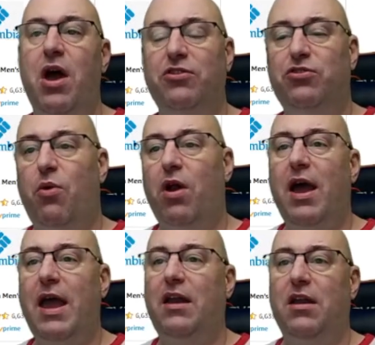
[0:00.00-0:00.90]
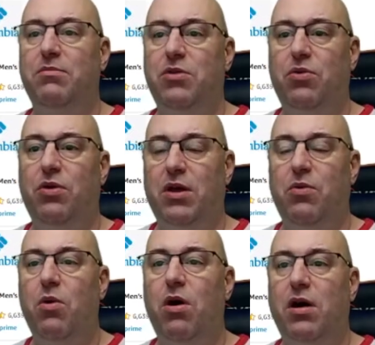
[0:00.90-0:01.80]
So what I ended up
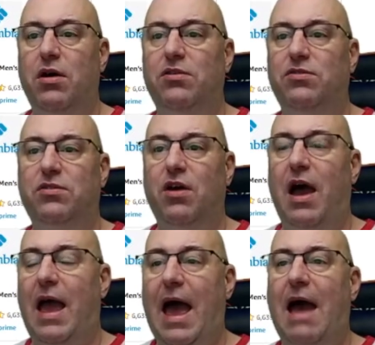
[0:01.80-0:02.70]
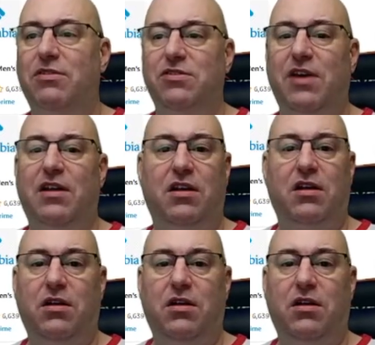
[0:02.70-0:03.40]
doing was I have a set of